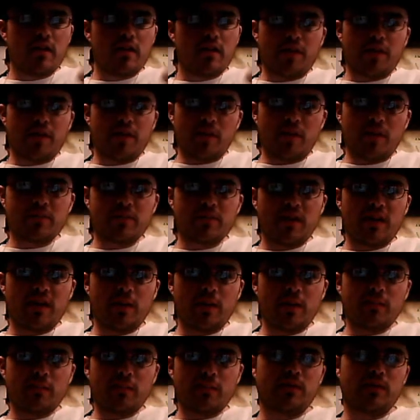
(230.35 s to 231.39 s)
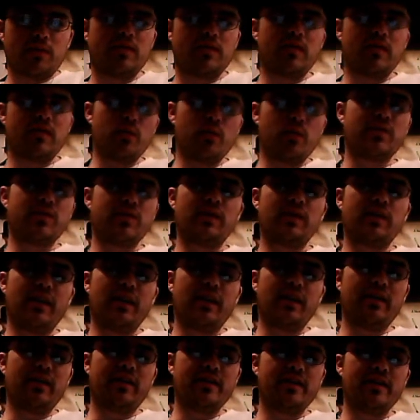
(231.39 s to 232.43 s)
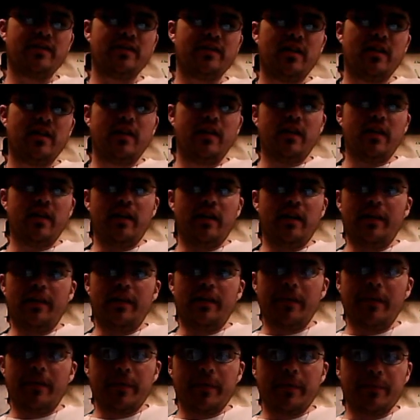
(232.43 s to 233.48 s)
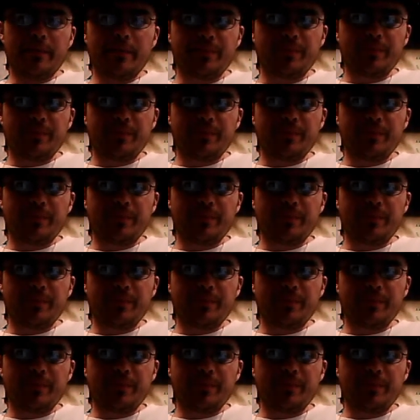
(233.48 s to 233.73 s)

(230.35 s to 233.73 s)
Thumbs up. It was hilarious. Um,